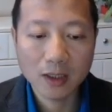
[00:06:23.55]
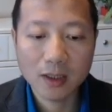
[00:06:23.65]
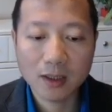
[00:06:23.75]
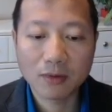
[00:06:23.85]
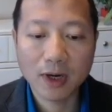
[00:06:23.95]

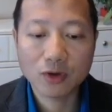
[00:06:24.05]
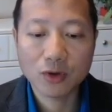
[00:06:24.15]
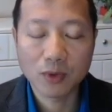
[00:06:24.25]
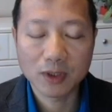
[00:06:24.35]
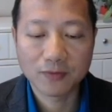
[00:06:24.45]

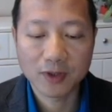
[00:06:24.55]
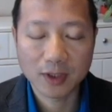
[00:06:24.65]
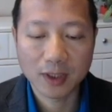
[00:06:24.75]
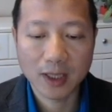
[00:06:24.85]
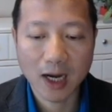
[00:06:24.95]
Integration with
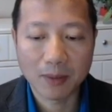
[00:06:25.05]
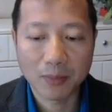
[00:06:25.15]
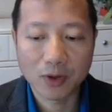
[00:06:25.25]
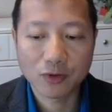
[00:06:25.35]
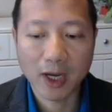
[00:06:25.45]
facility
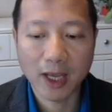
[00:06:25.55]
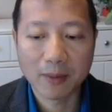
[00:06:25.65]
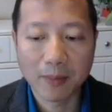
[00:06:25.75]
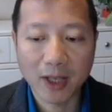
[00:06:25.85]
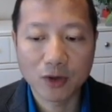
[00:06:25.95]
operation
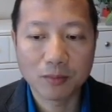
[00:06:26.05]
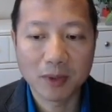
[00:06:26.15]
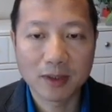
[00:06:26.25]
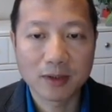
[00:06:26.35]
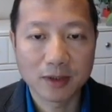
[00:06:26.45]
and
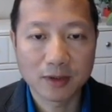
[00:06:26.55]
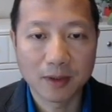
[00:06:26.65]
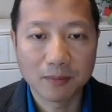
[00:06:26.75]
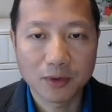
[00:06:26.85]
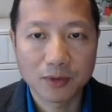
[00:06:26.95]
management
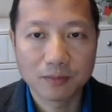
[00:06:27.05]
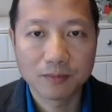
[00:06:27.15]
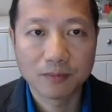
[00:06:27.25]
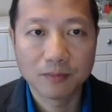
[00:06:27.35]
systems.